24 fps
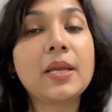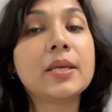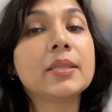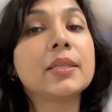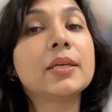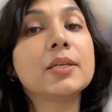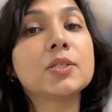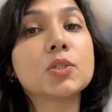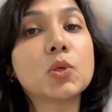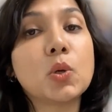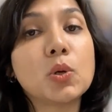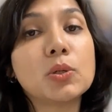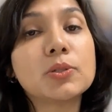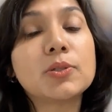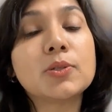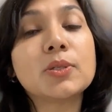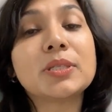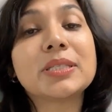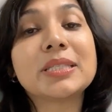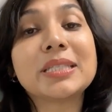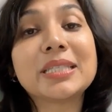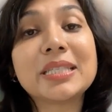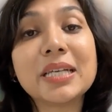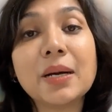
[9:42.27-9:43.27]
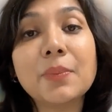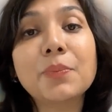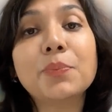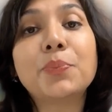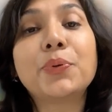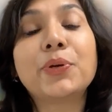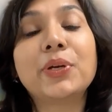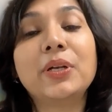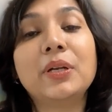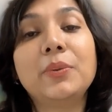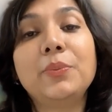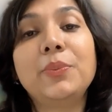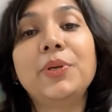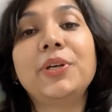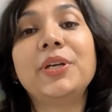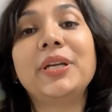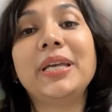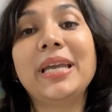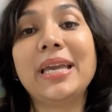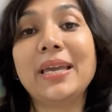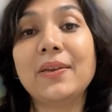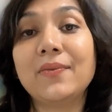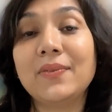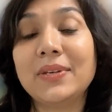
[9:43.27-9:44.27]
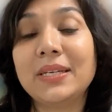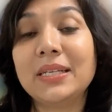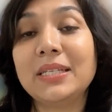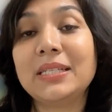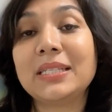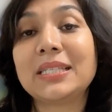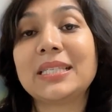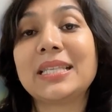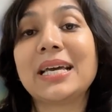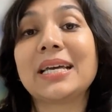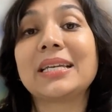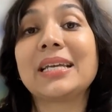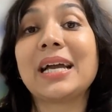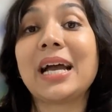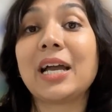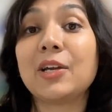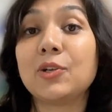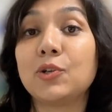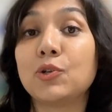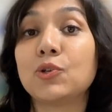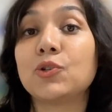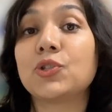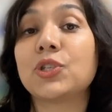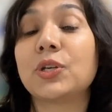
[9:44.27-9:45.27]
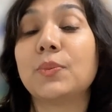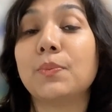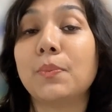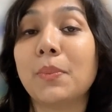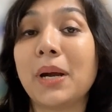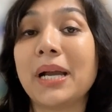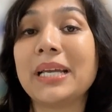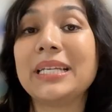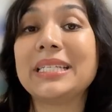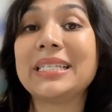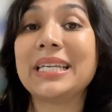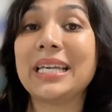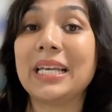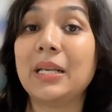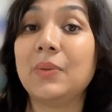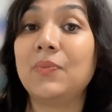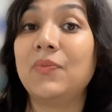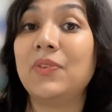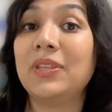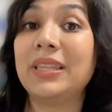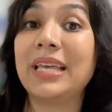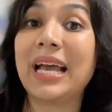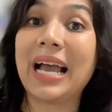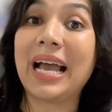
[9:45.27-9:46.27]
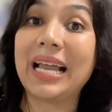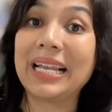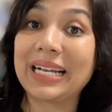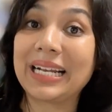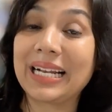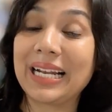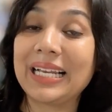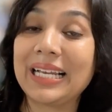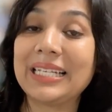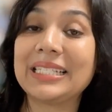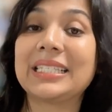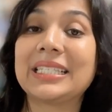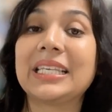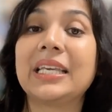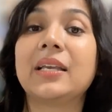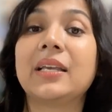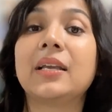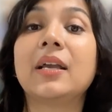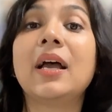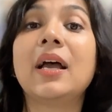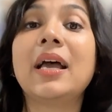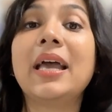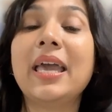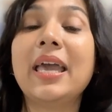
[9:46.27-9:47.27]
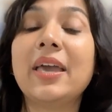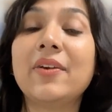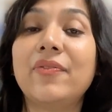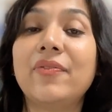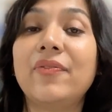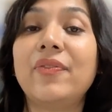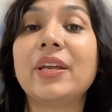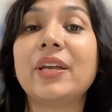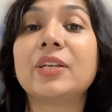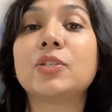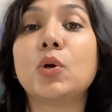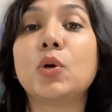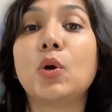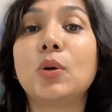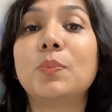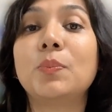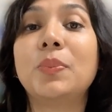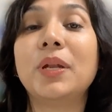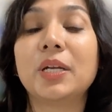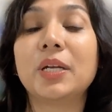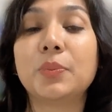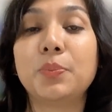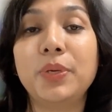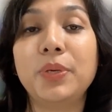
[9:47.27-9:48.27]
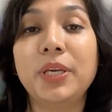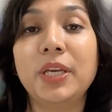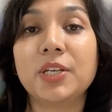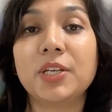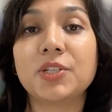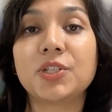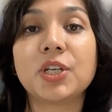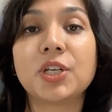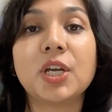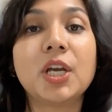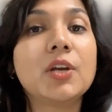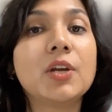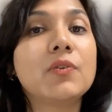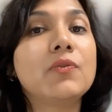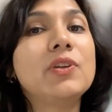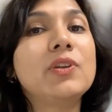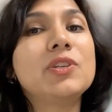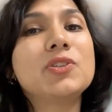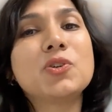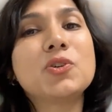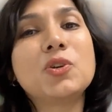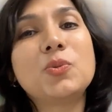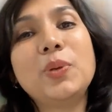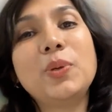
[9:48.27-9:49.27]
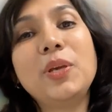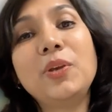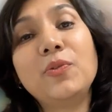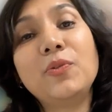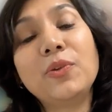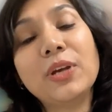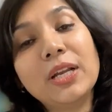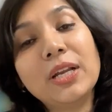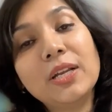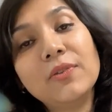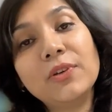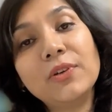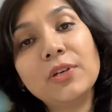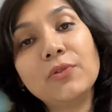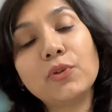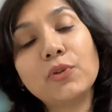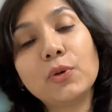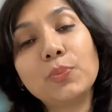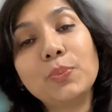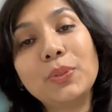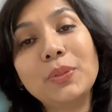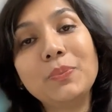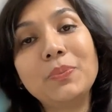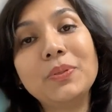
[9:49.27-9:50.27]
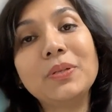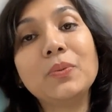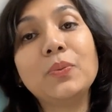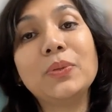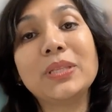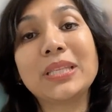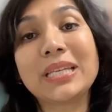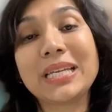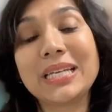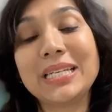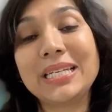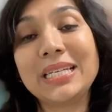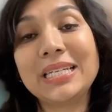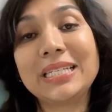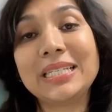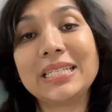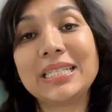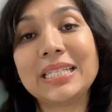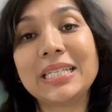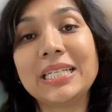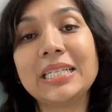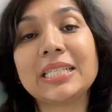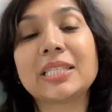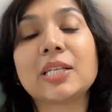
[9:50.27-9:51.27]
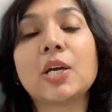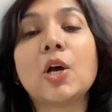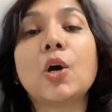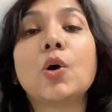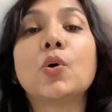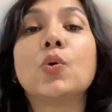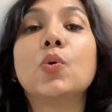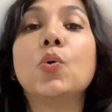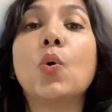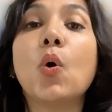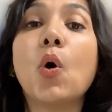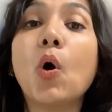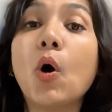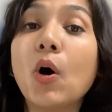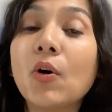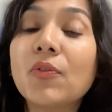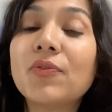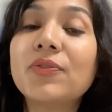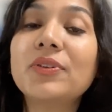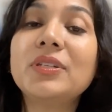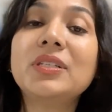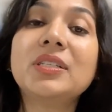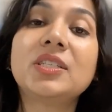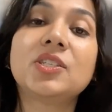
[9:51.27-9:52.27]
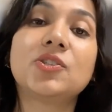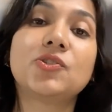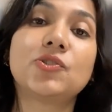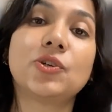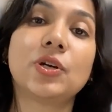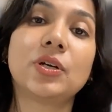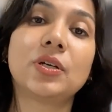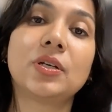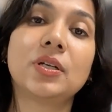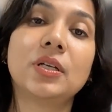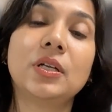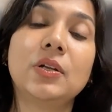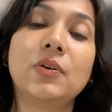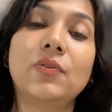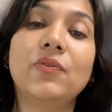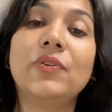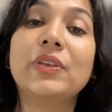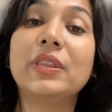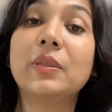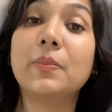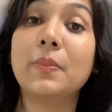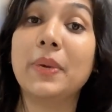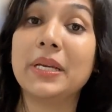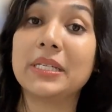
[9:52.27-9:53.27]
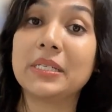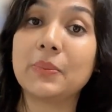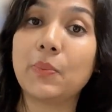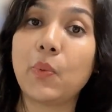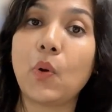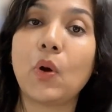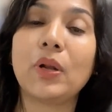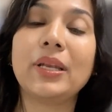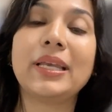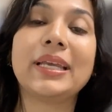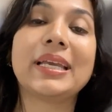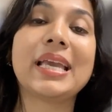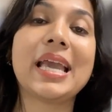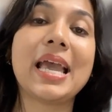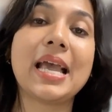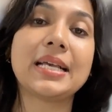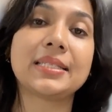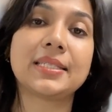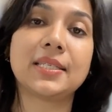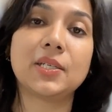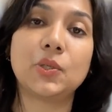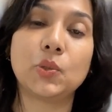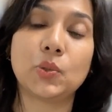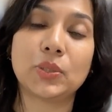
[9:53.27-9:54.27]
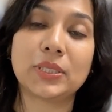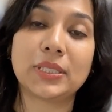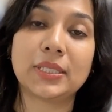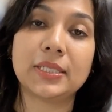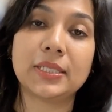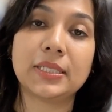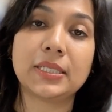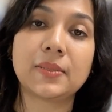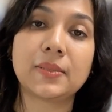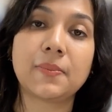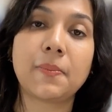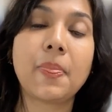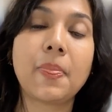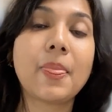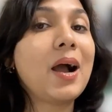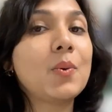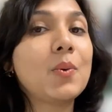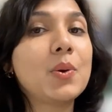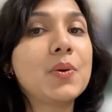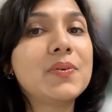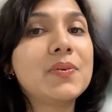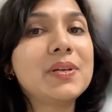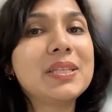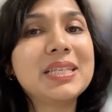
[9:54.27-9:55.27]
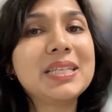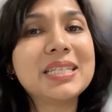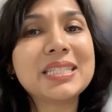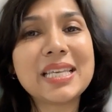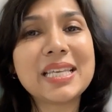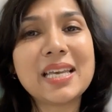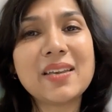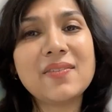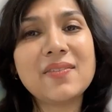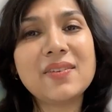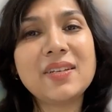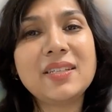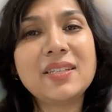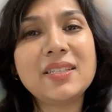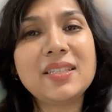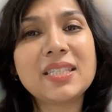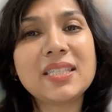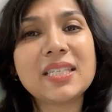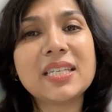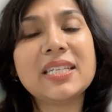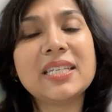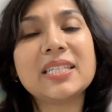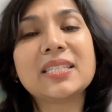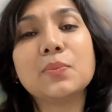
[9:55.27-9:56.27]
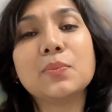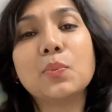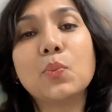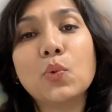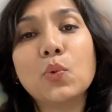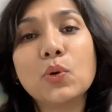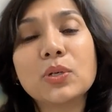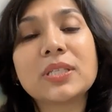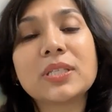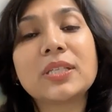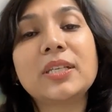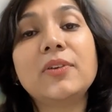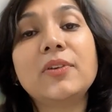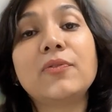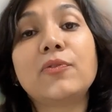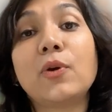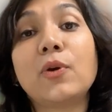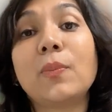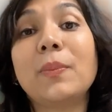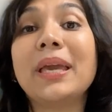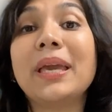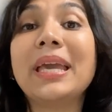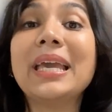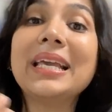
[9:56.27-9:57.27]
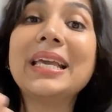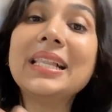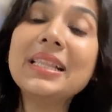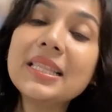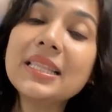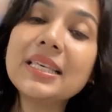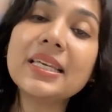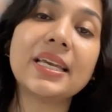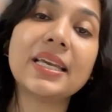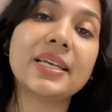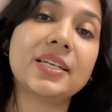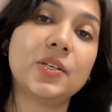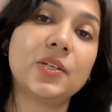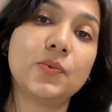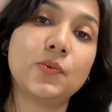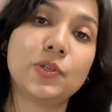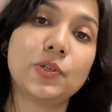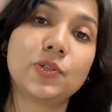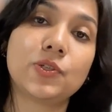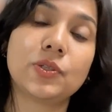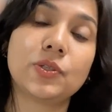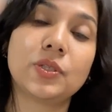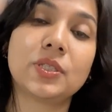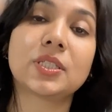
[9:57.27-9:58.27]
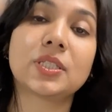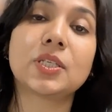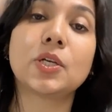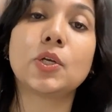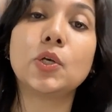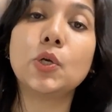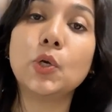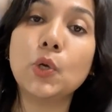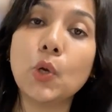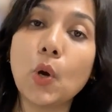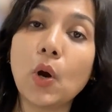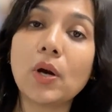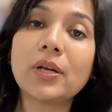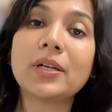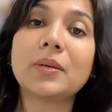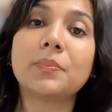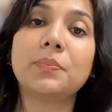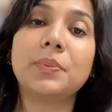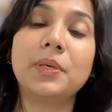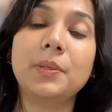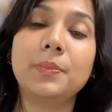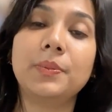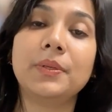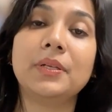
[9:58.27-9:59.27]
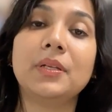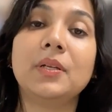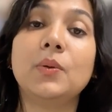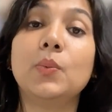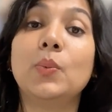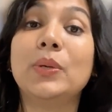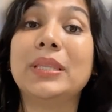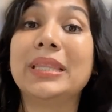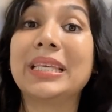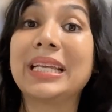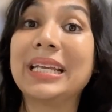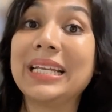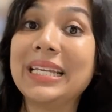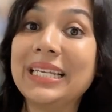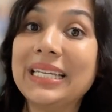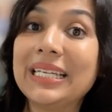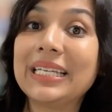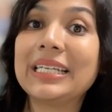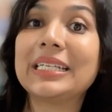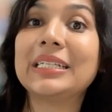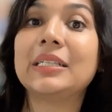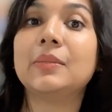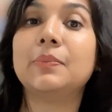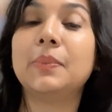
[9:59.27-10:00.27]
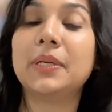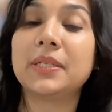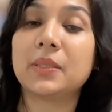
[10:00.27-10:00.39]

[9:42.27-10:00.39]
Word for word: There's also some preliminary evidence that hydrogen might help with alkalizing effect on blood pH, which could be relevant for people with kidney disease who often struggle with metabolic acidosis. However, this evidence is mostly from healthy individuals, not people with clinical